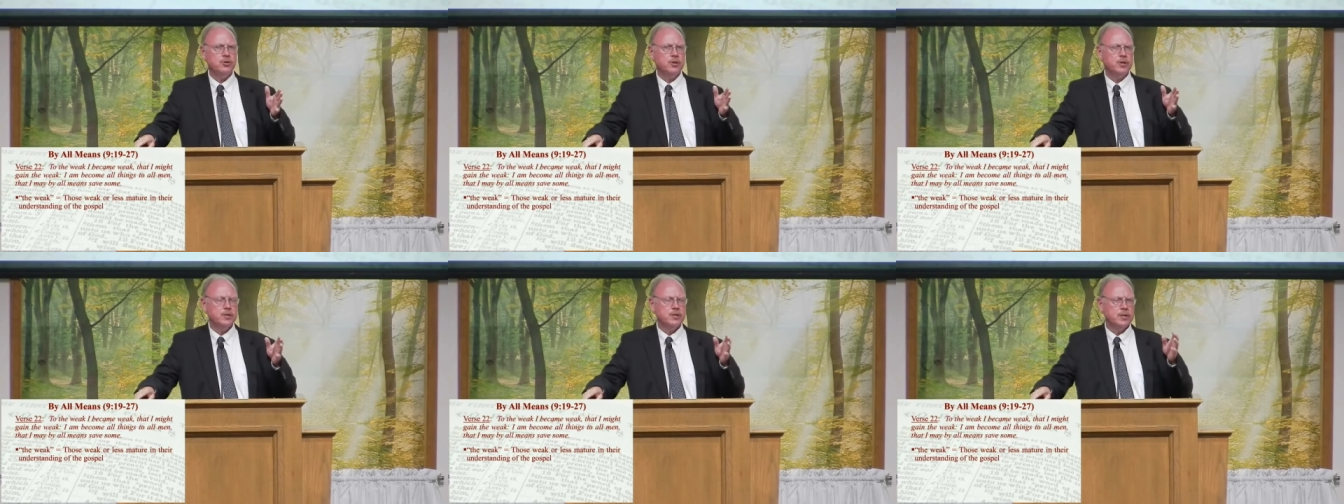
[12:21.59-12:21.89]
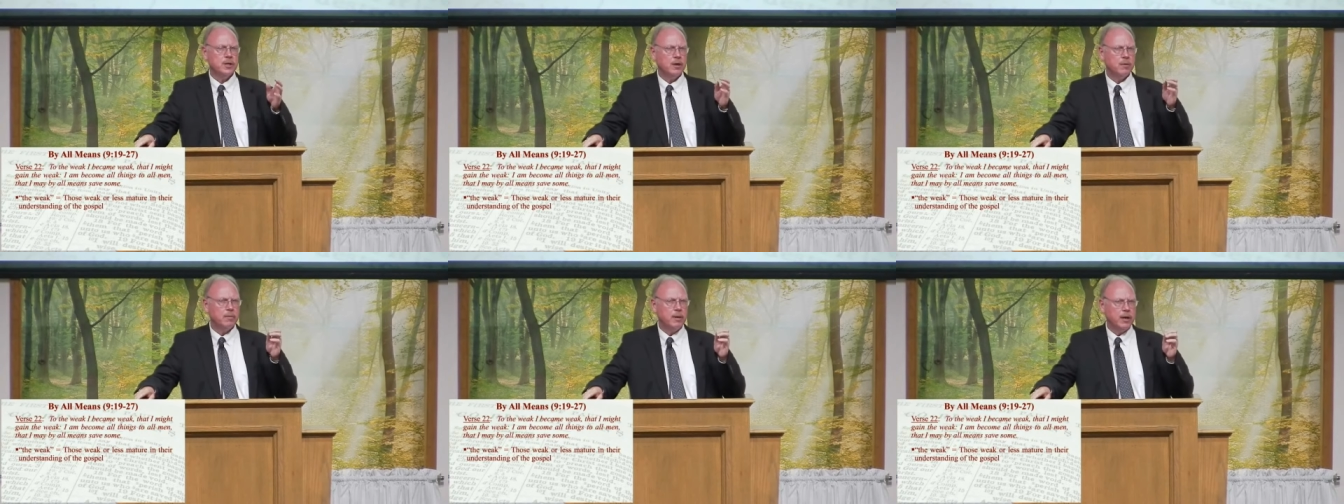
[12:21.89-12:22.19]
you can
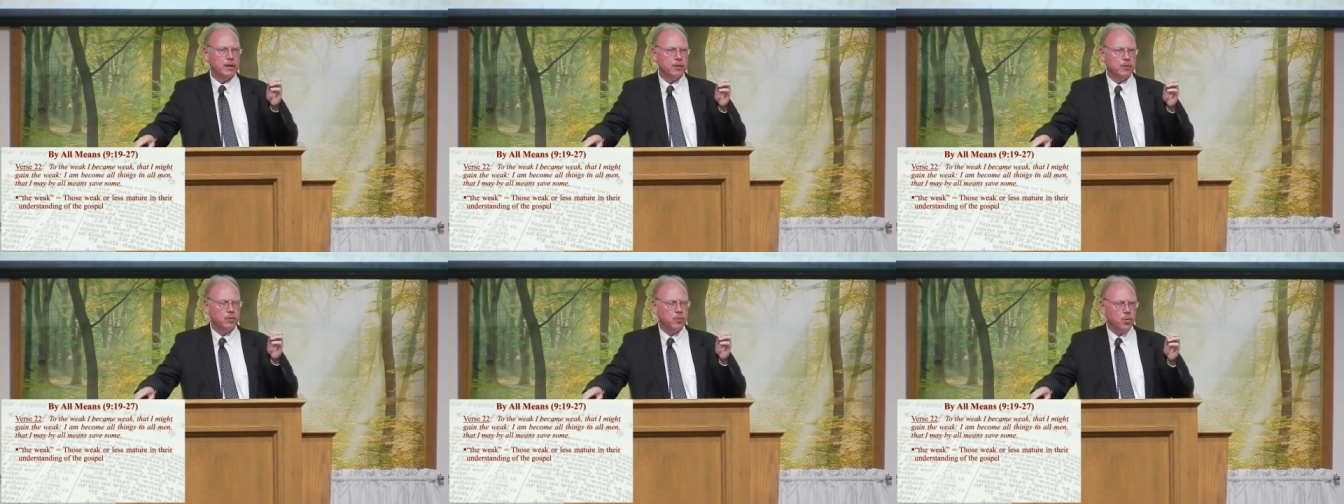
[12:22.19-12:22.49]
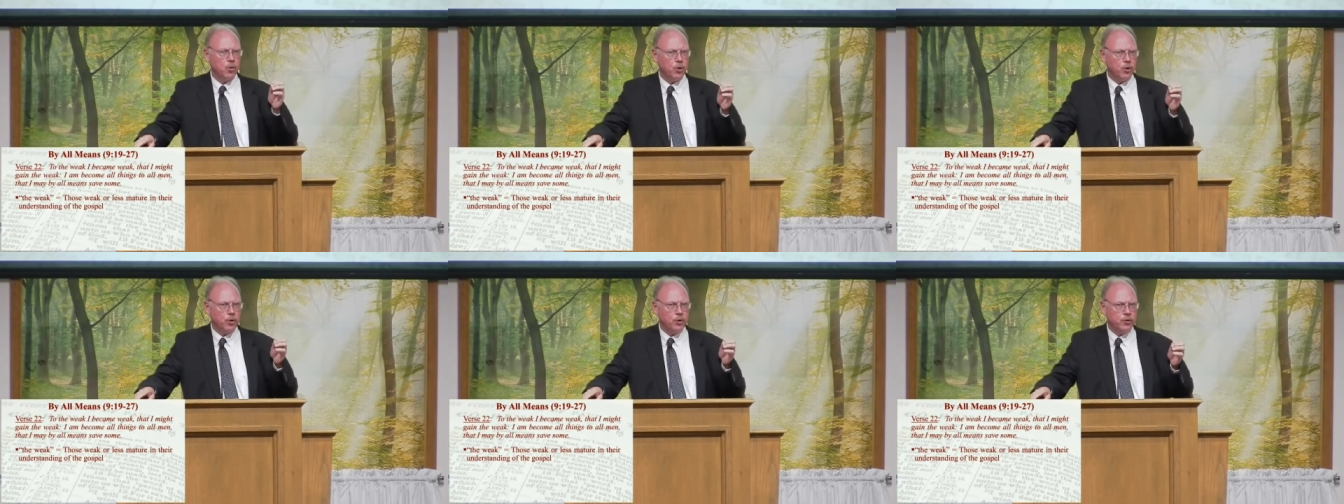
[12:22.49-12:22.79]
tell by the
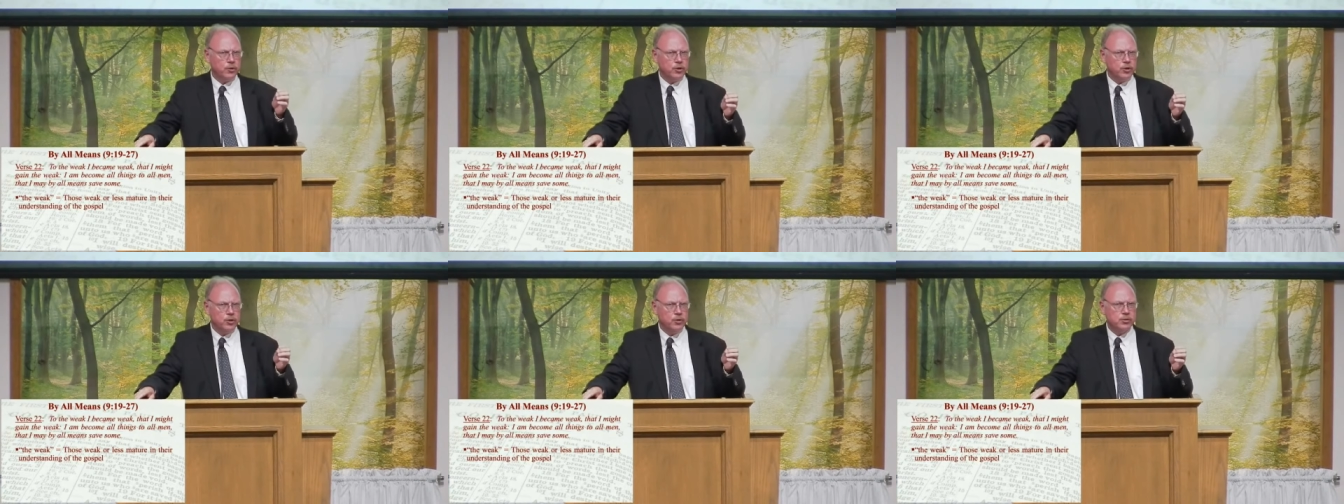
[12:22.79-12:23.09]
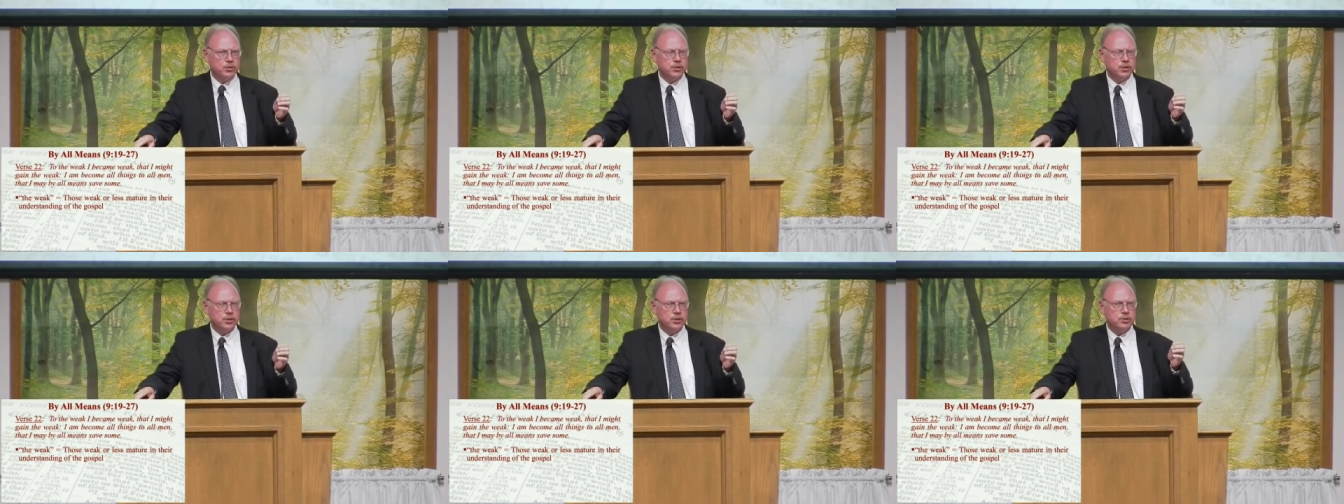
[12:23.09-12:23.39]
word
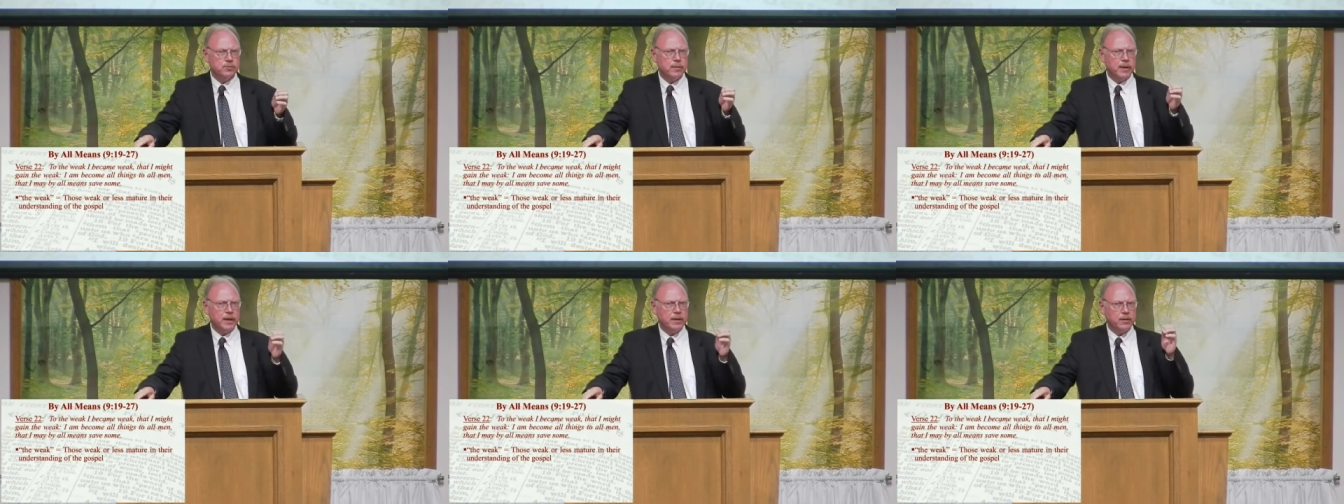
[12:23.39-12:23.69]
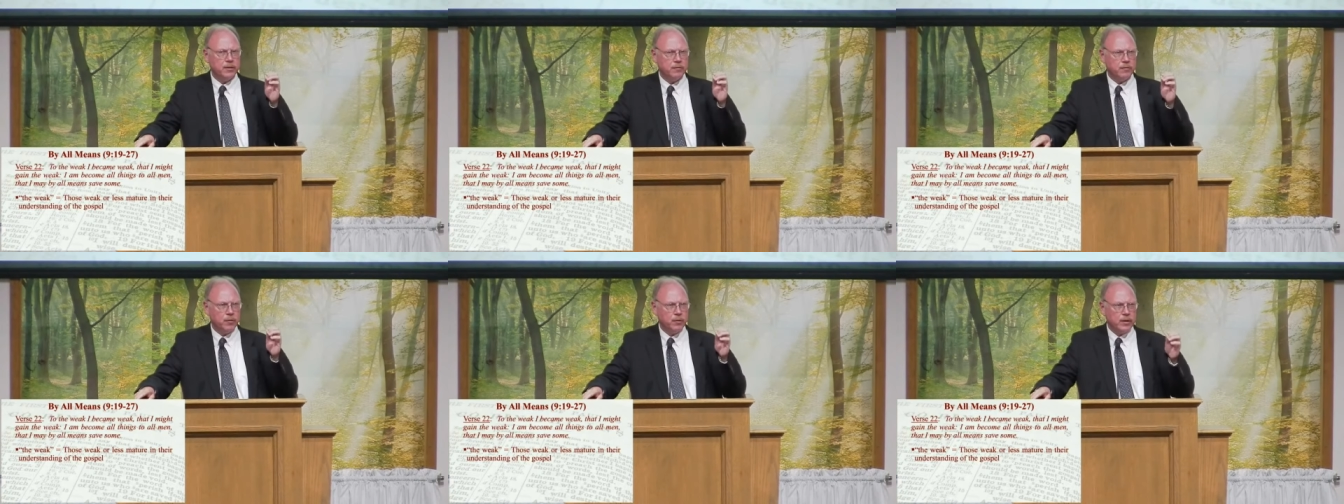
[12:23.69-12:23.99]
usage, by
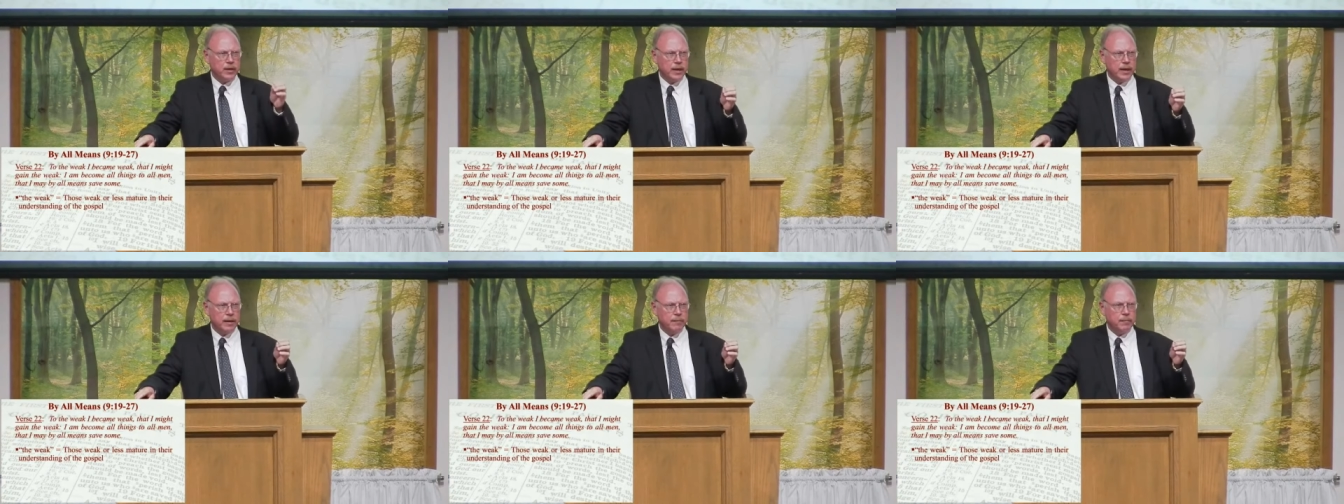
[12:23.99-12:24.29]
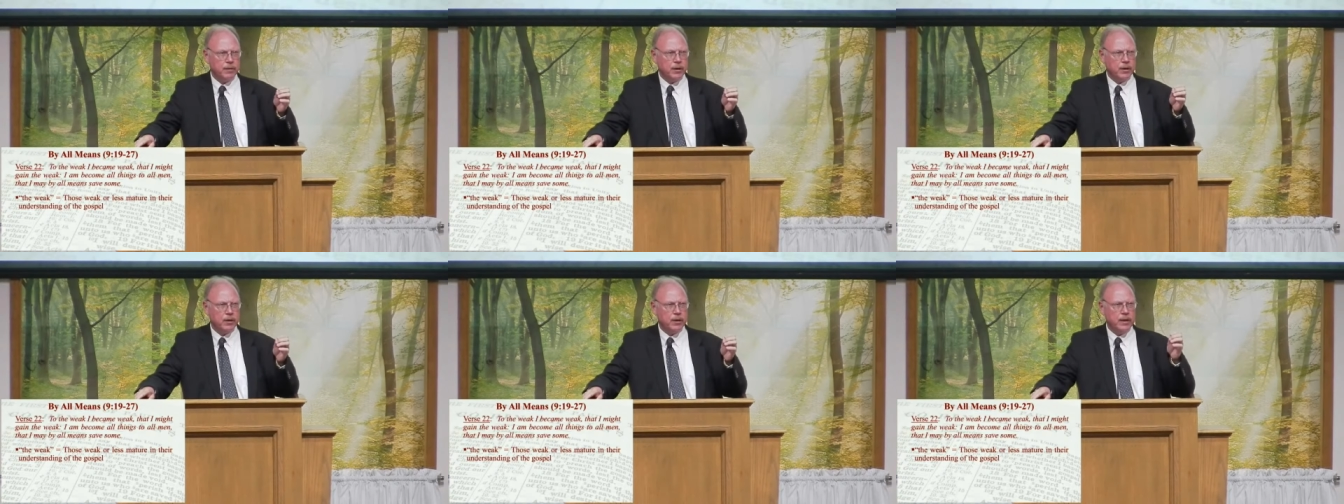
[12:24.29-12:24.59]
their
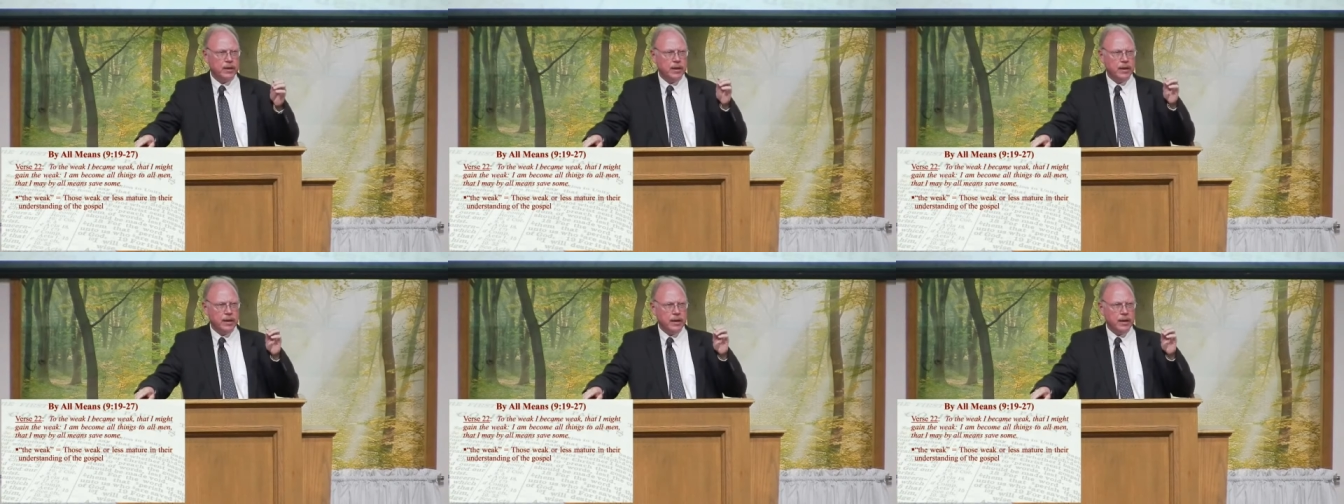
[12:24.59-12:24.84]
vocabulary,